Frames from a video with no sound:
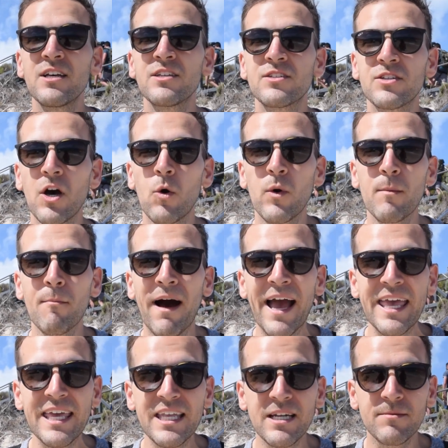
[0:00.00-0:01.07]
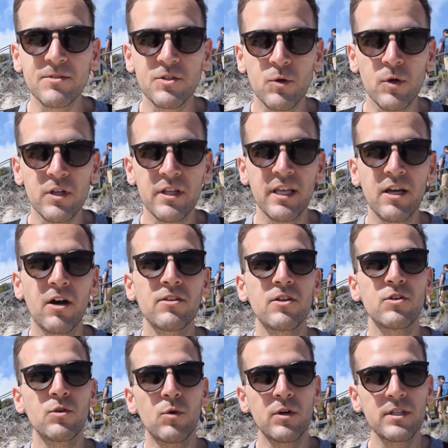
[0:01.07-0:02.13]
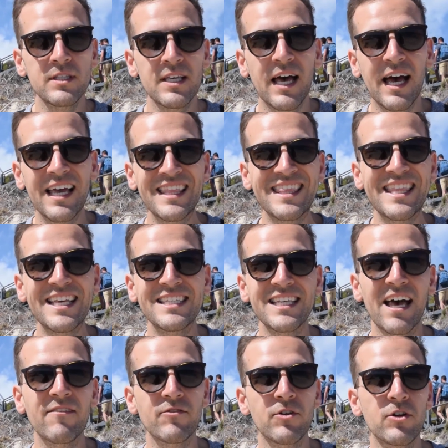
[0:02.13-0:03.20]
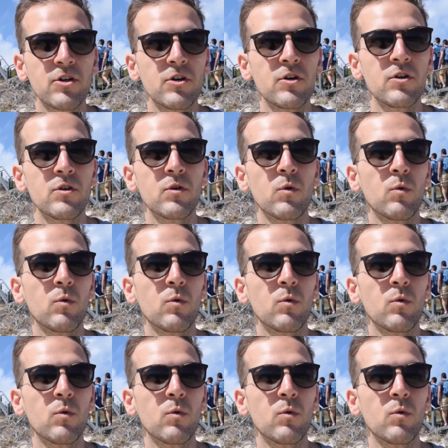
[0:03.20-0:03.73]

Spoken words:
so we might end up snorkeling on the north side this afternoon.